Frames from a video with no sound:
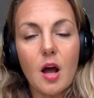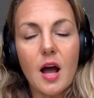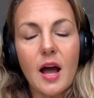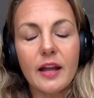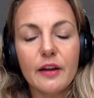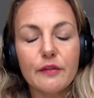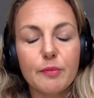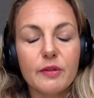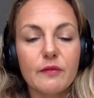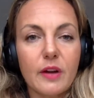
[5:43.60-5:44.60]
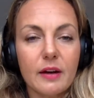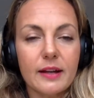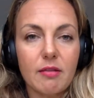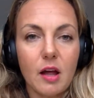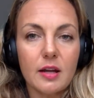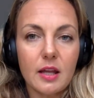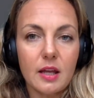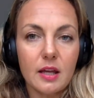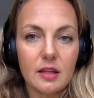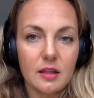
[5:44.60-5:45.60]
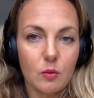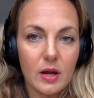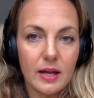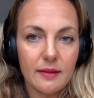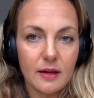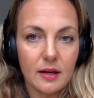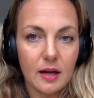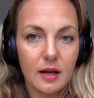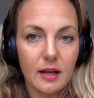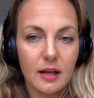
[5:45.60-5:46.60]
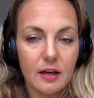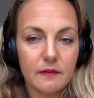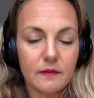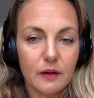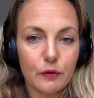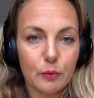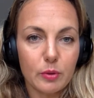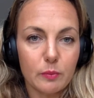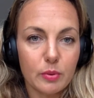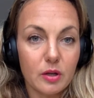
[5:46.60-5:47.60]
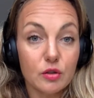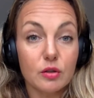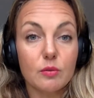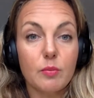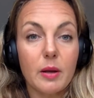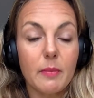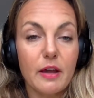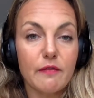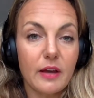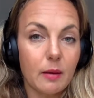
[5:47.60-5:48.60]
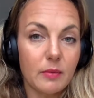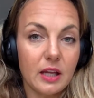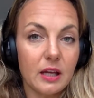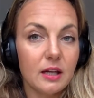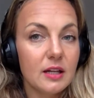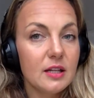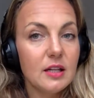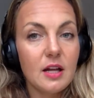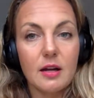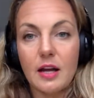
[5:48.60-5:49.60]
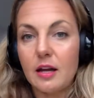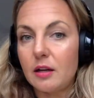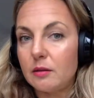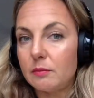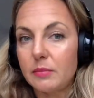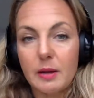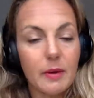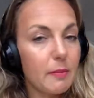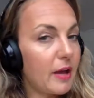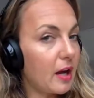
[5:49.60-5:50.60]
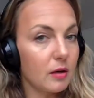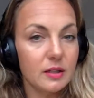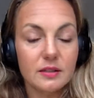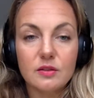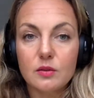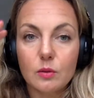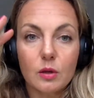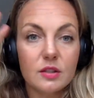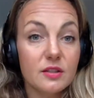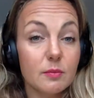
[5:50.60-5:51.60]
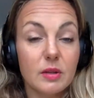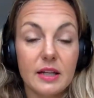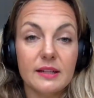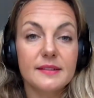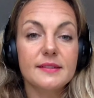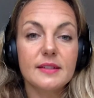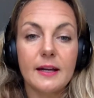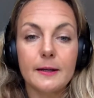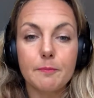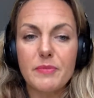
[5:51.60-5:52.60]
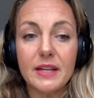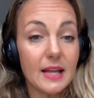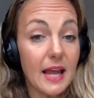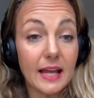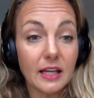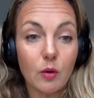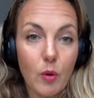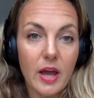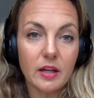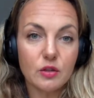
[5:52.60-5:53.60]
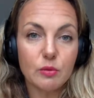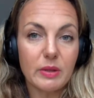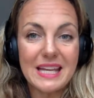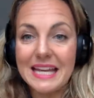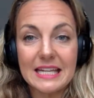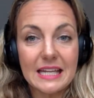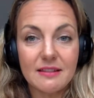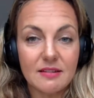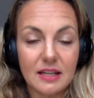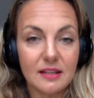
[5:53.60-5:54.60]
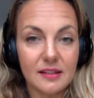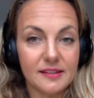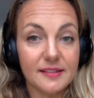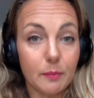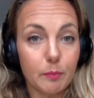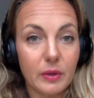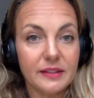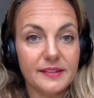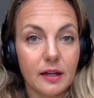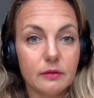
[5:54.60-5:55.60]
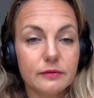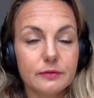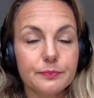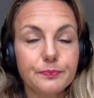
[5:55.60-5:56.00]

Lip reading: I have been very lucky in the way that I have never been pressured by my family, by my parents or siblings, in any way to be anything except myself.